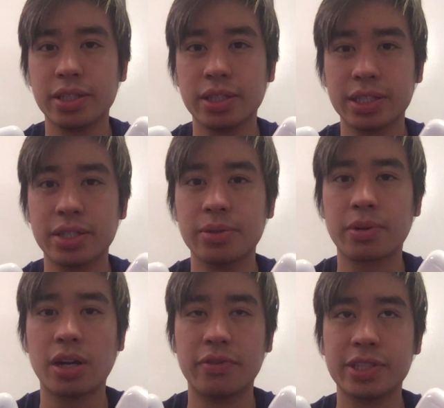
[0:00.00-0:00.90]
listen to
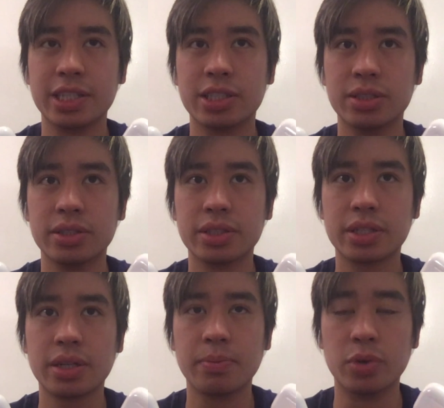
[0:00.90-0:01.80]

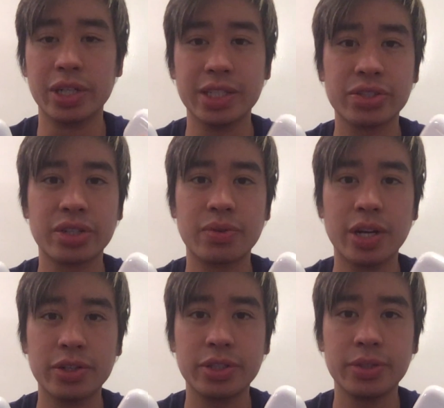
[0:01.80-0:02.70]
conversations more easily
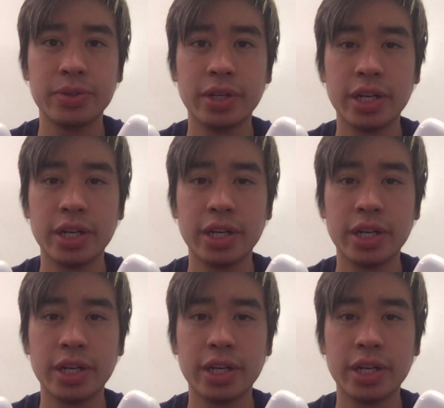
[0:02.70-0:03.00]
around you.